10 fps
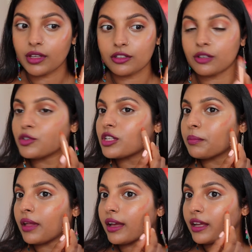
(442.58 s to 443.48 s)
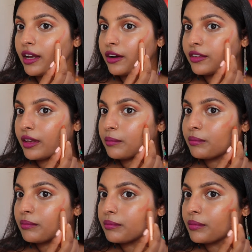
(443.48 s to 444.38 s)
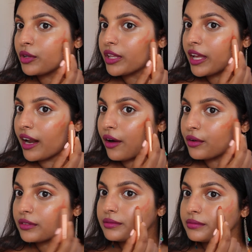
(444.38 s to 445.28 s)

So I'm just applying it here and then pulling it out.